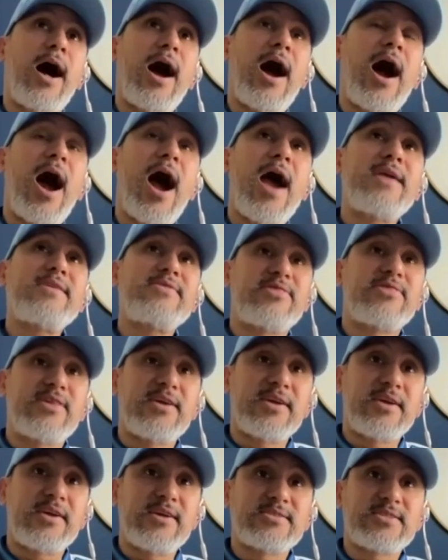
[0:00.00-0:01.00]
I
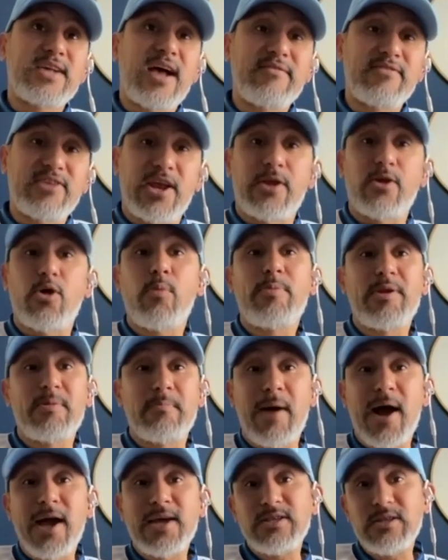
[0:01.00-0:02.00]
think it's having an open
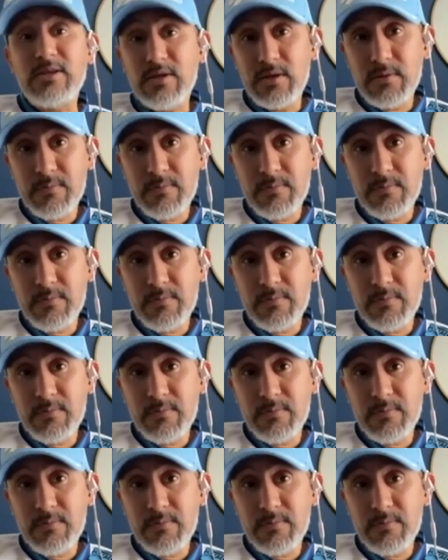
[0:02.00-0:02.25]
mind